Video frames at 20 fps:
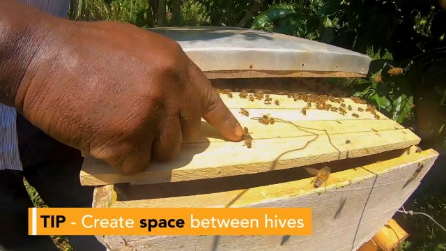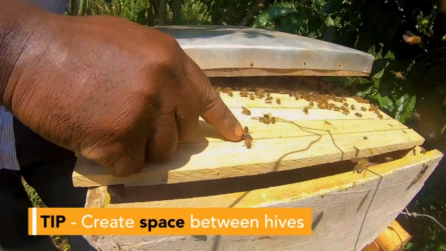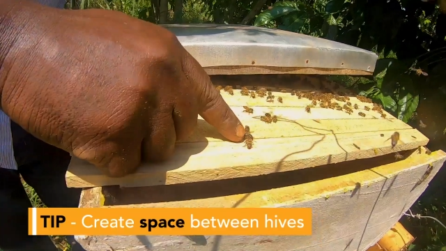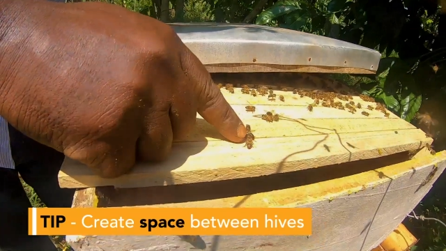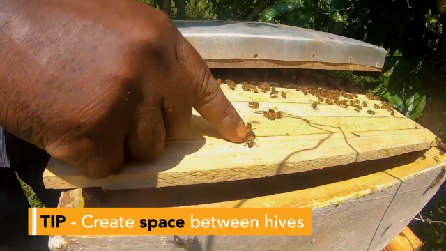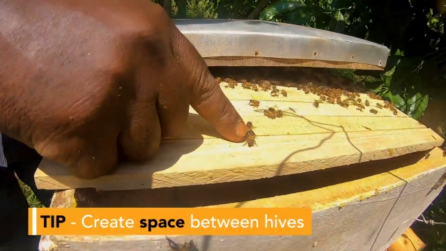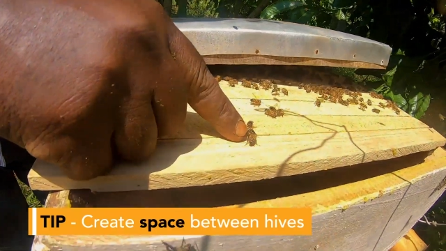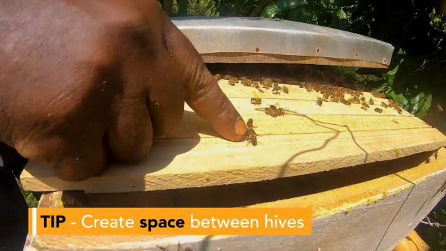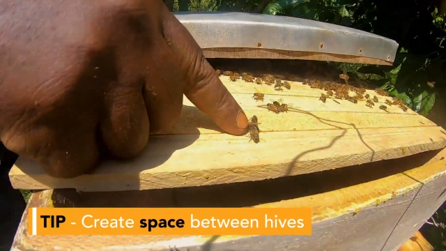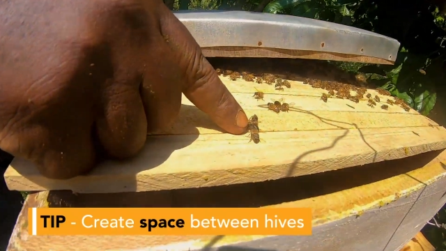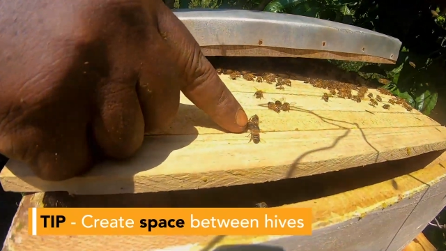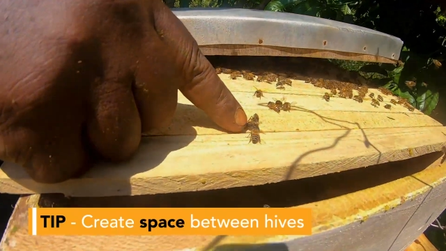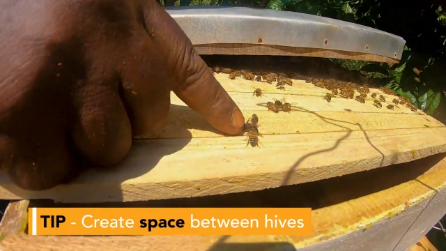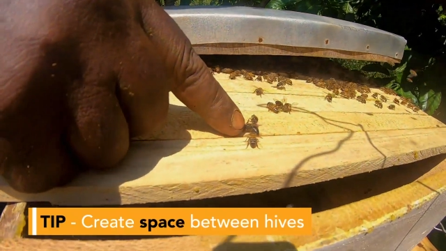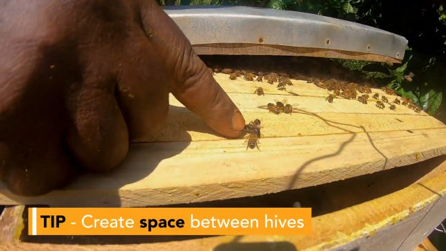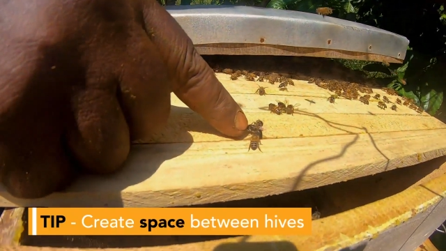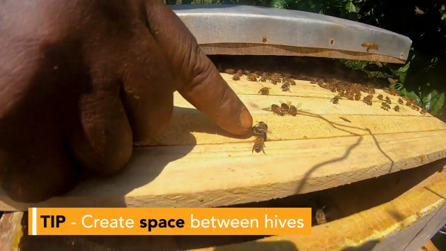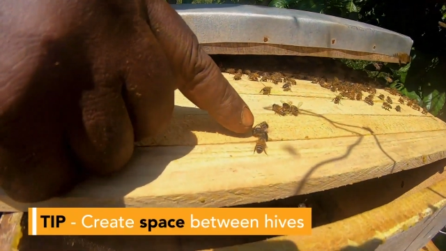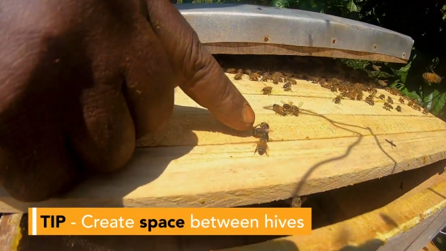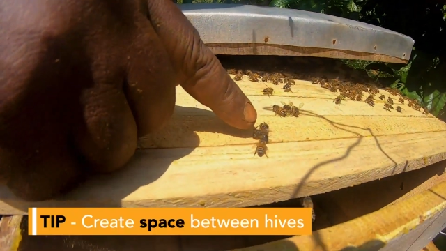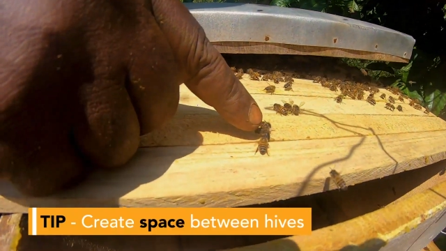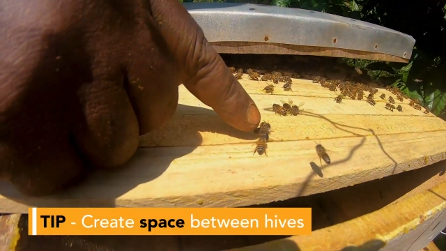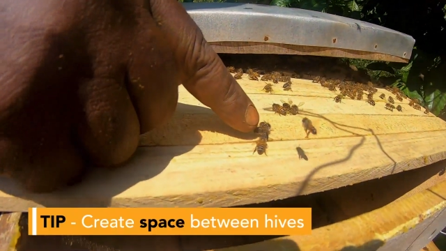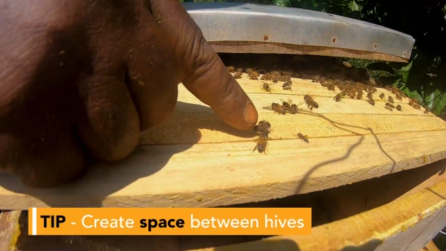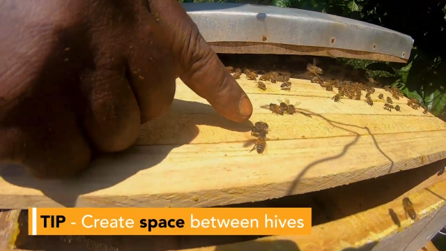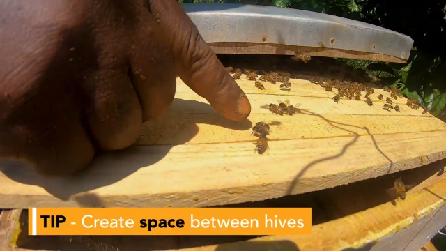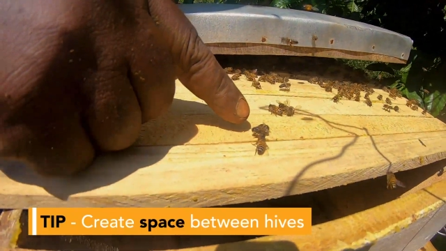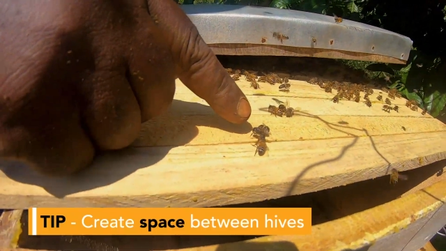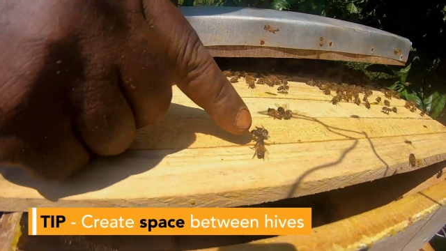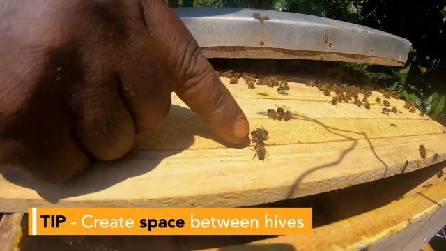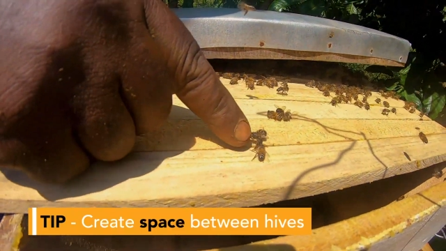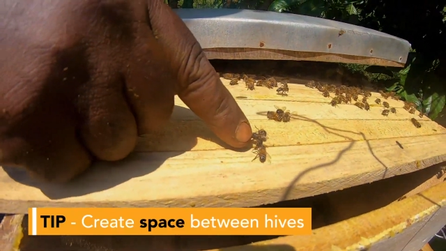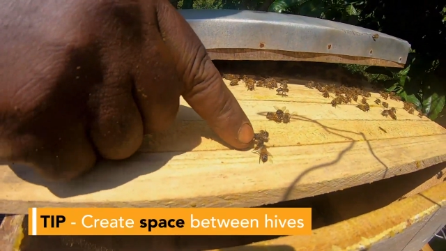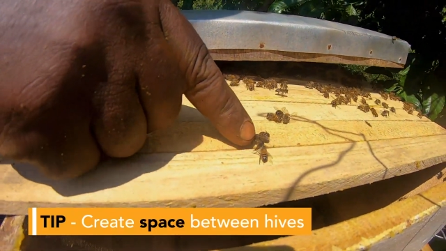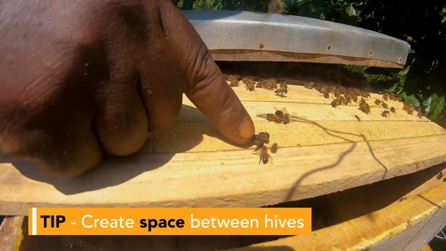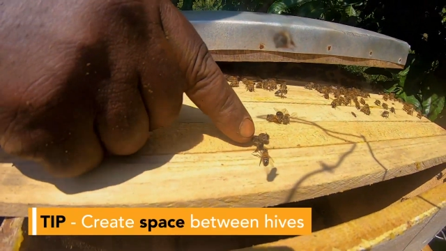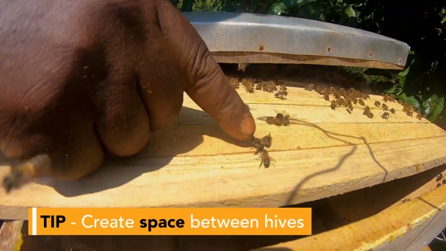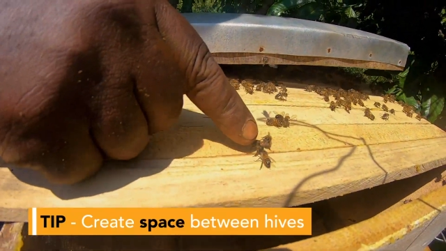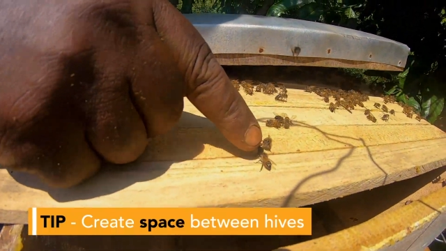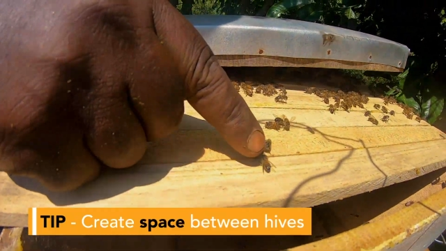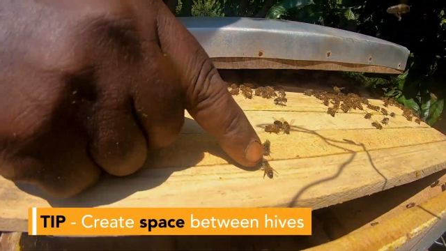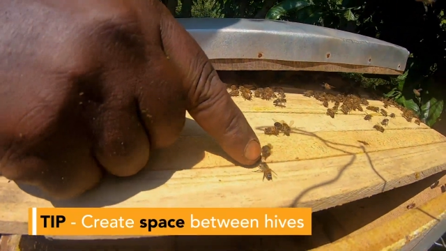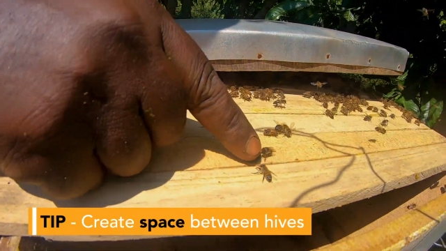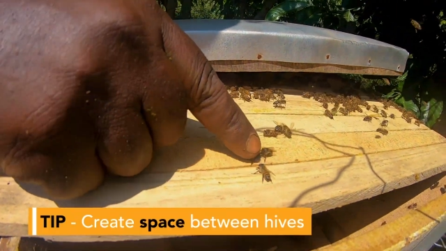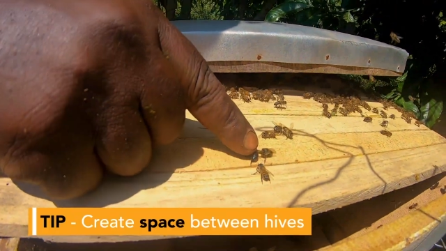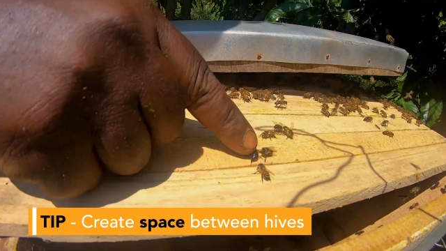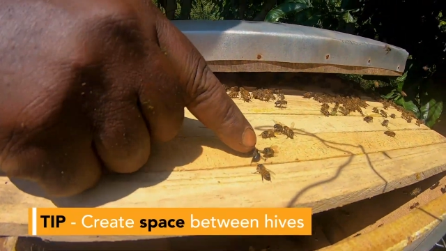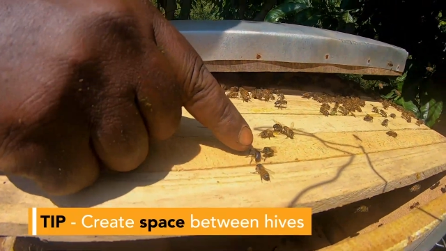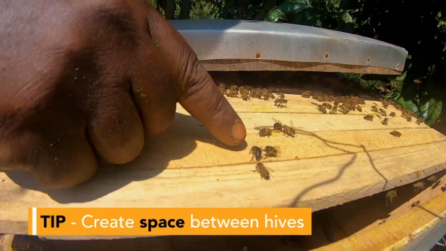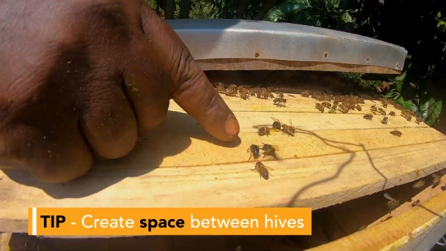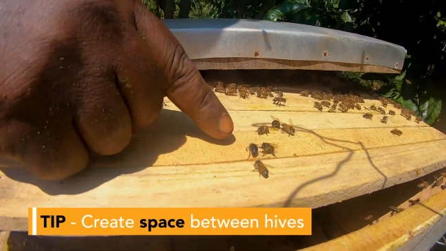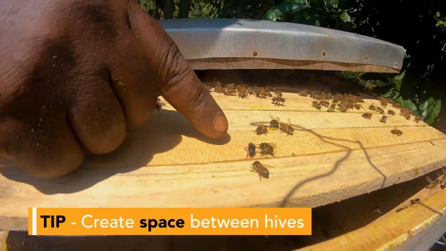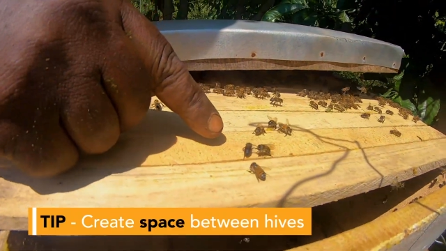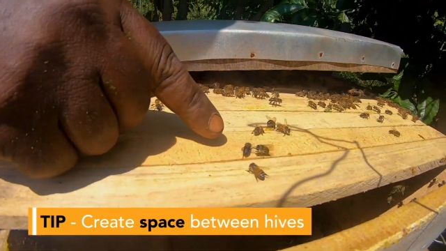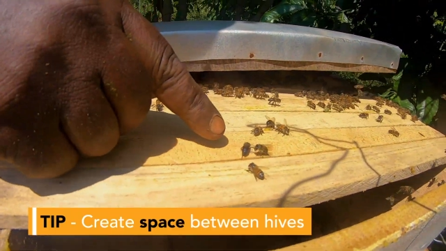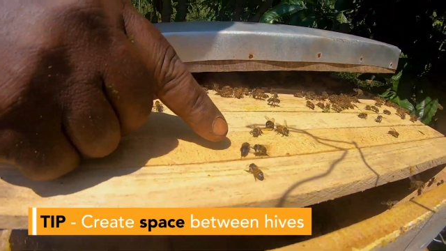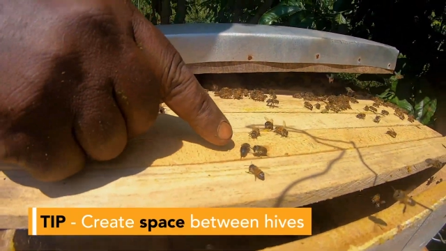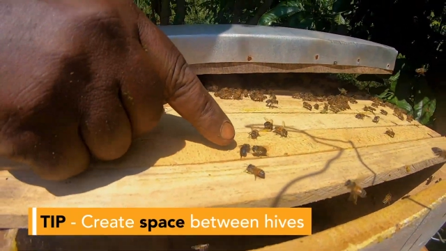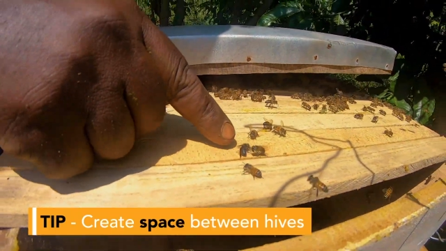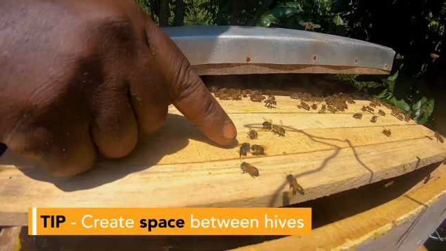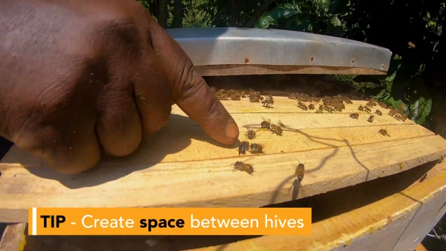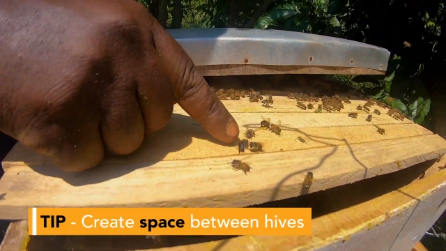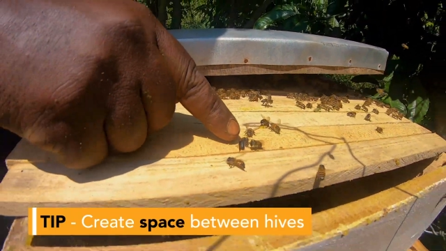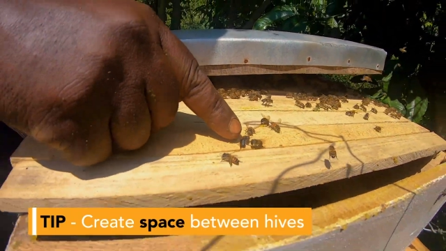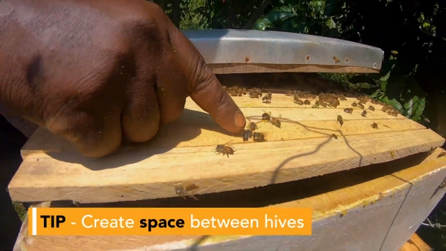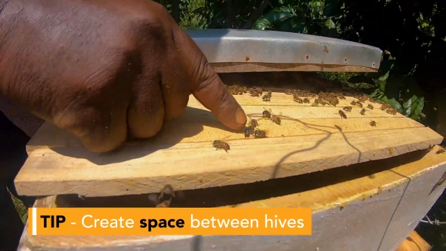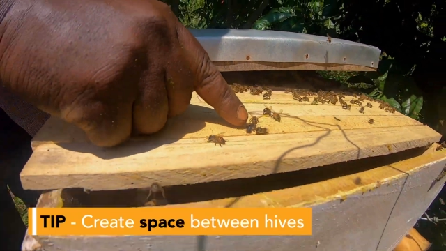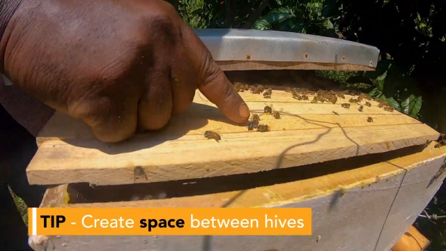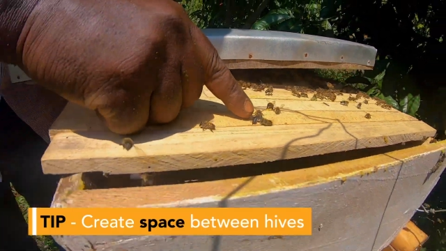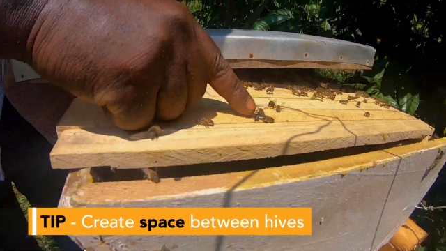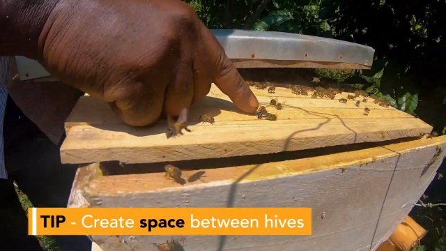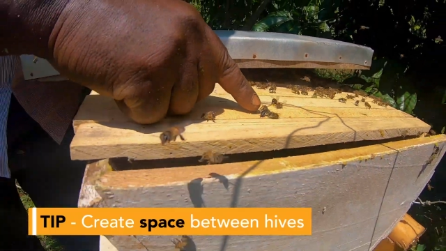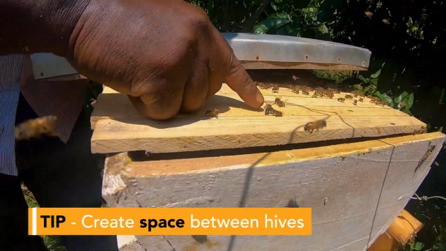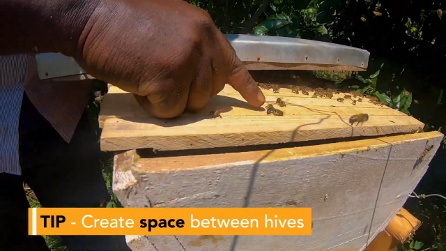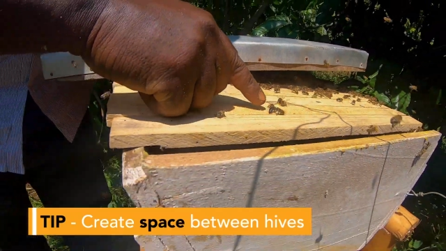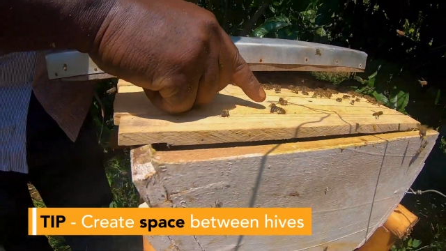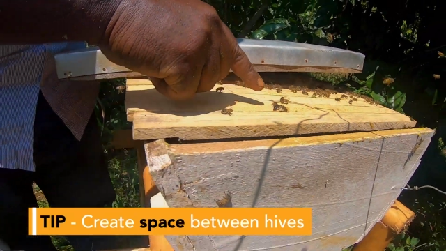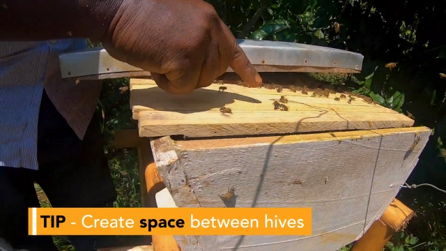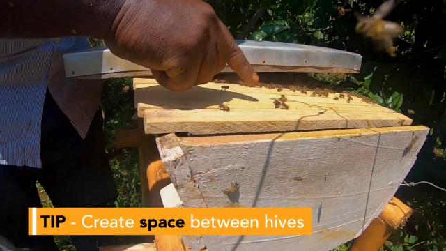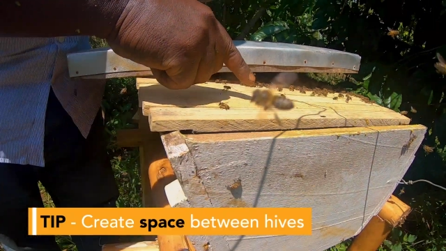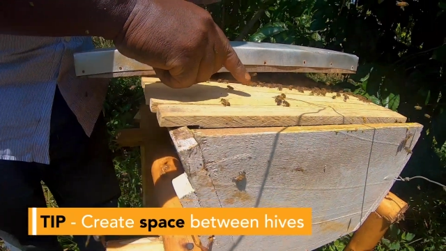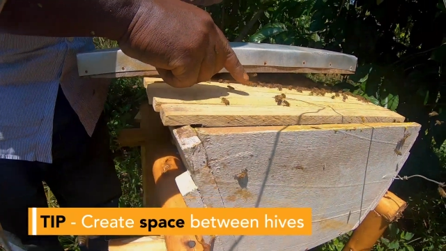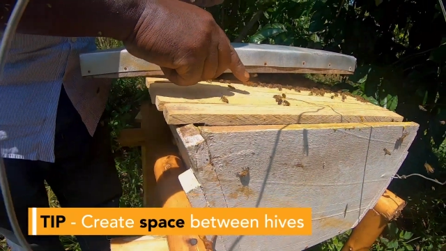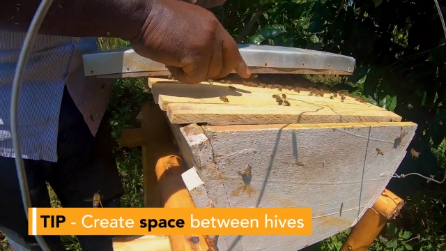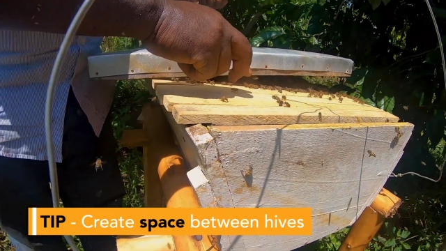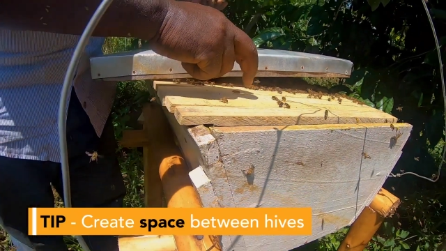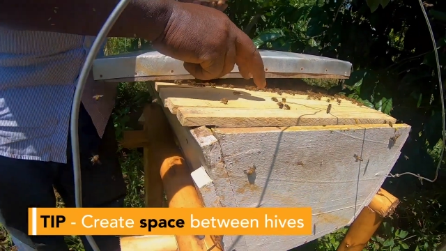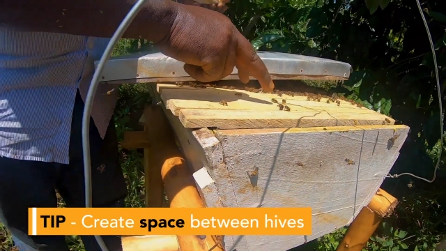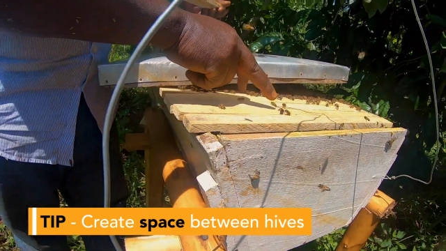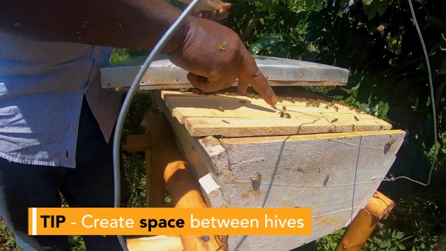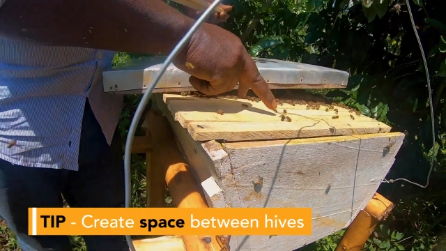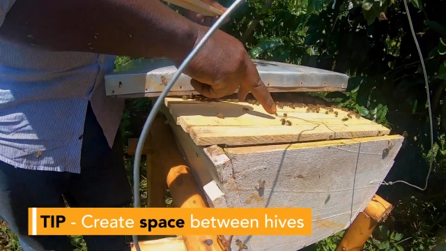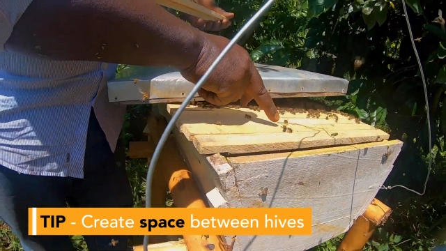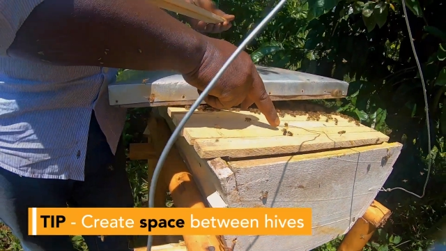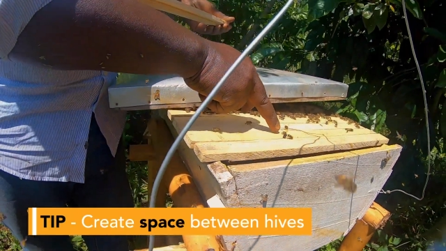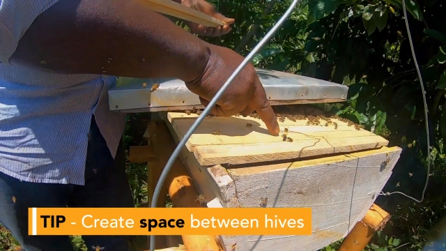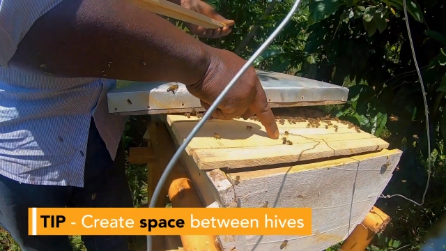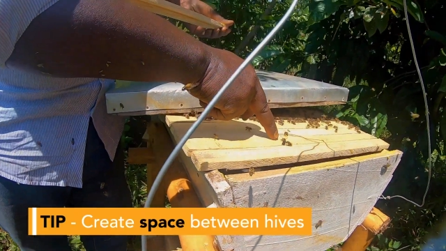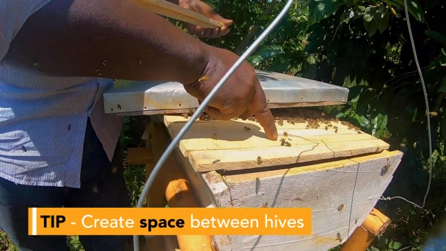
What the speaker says: [unreadable: no face in view]